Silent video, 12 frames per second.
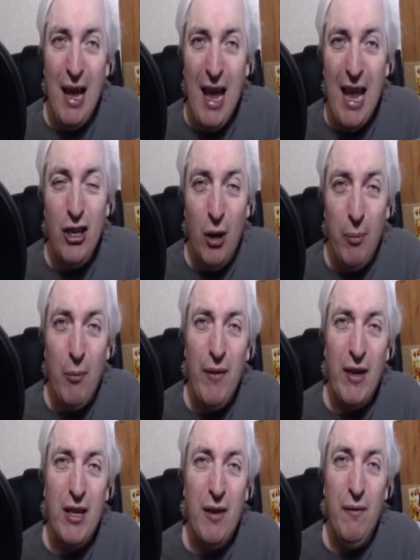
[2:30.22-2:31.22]
end up with
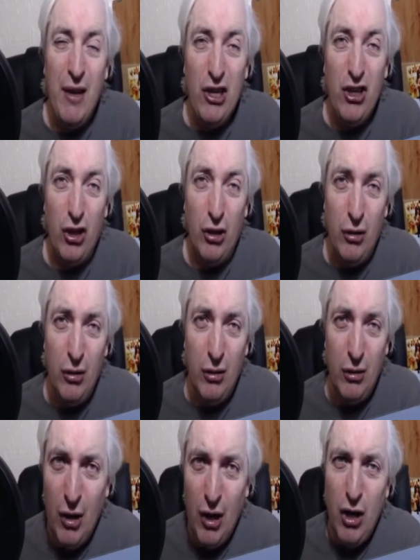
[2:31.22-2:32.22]
a conviction,
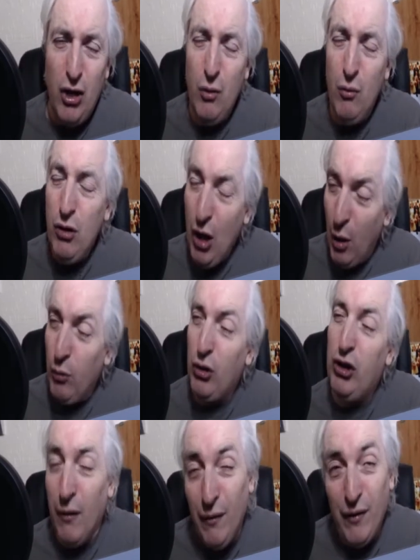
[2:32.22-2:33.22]
you know
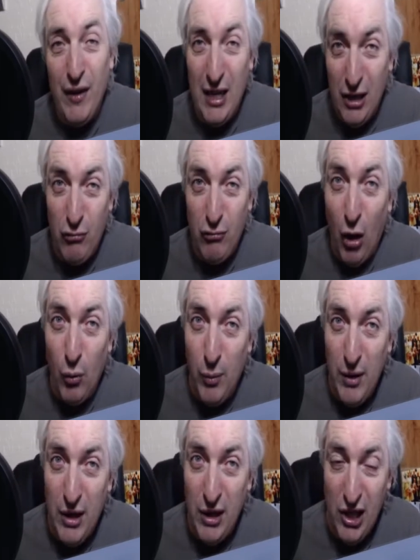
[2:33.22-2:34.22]
something is wrong
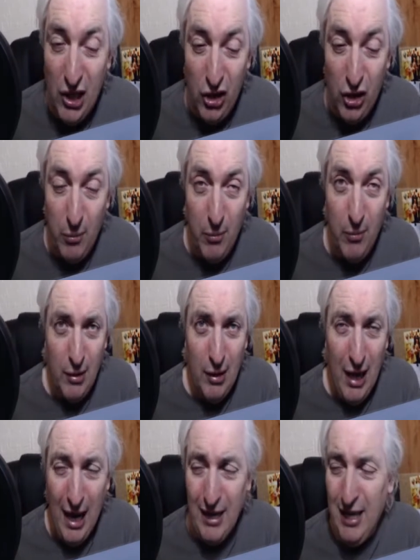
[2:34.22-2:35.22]
with the system,
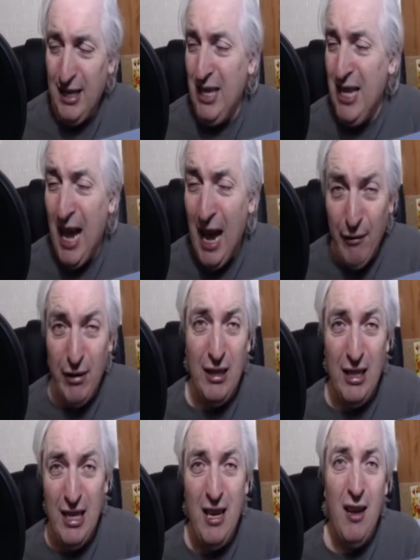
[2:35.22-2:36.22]
and it's
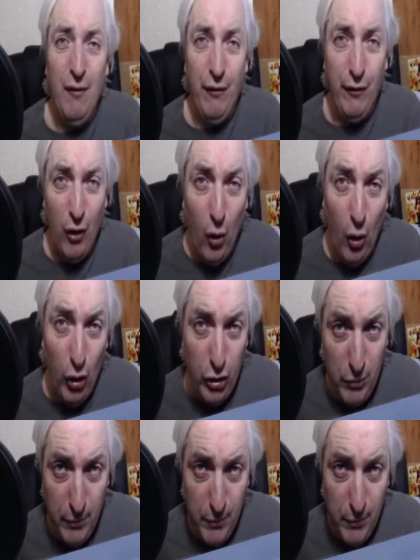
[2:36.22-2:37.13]
inherently flawed.